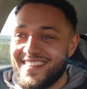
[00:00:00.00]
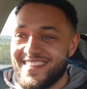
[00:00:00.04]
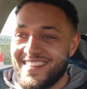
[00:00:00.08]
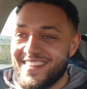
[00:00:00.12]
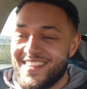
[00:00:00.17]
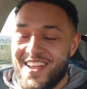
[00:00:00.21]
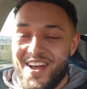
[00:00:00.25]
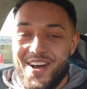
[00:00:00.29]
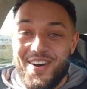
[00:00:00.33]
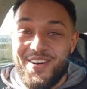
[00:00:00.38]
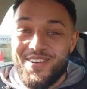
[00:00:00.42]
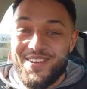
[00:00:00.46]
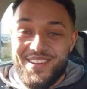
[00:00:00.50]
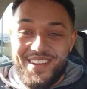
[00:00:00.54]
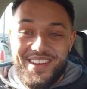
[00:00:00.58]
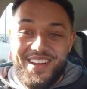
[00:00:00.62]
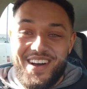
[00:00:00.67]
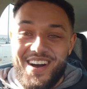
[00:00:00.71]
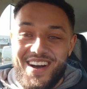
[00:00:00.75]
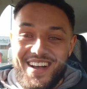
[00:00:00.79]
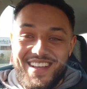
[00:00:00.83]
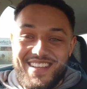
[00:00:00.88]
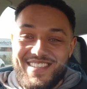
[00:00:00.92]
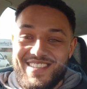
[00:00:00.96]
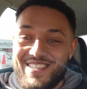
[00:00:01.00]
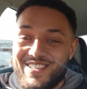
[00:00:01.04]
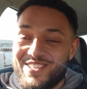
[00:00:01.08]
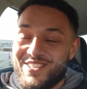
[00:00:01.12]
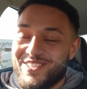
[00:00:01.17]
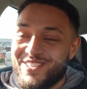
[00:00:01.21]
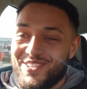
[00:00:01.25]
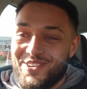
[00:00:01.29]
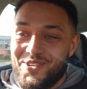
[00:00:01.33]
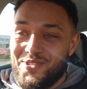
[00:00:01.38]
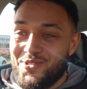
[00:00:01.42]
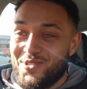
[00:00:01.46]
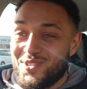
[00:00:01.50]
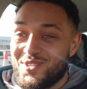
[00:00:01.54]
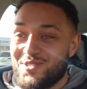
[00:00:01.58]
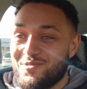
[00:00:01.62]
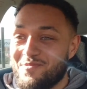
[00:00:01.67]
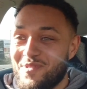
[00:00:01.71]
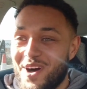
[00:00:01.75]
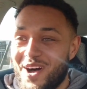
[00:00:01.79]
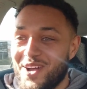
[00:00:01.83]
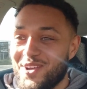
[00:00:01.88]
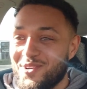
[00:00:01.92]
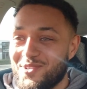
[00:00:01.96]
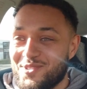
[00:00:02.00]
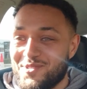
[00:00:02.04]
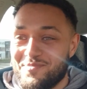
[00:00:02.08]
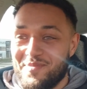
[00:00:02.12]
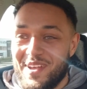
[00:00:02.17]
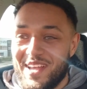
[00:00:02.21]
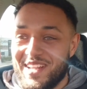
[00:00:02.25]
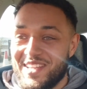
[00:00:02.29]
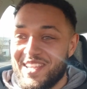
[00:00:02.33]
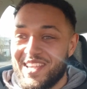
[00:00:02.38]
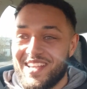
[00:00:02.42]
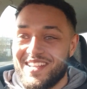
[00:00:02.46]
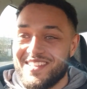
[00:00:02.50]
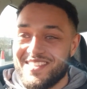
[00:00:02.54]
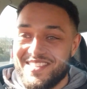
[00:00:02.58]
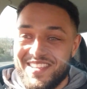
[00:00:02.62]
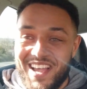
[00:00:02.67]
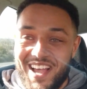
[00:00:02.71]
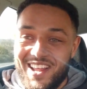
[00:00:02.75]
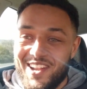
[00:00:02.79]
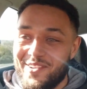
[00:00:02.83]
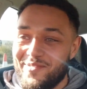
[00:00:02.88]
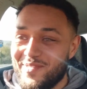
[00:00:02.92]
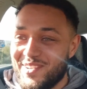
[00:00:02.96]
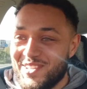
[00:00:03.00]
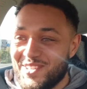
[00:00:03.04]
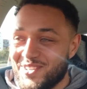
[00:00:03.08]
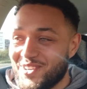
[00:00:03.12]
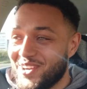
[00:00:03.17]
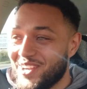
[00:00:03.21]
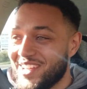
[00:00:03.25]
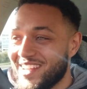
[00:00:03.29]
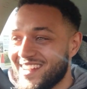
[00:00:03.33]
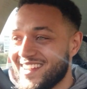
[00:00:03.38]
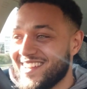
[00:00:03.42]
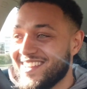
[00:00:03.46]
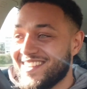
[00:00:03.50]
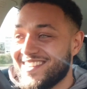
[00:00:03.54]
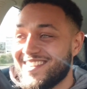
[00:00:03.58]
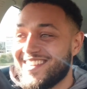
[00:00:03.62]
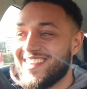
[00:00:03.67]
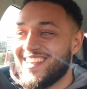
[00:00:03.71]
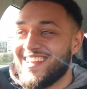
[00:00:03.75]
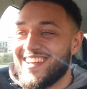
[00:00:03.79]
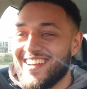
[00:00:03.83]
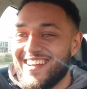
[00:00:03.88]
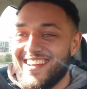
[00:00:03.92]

Yo guys, it's just all smiles, man. You can tell I'm enjoying this.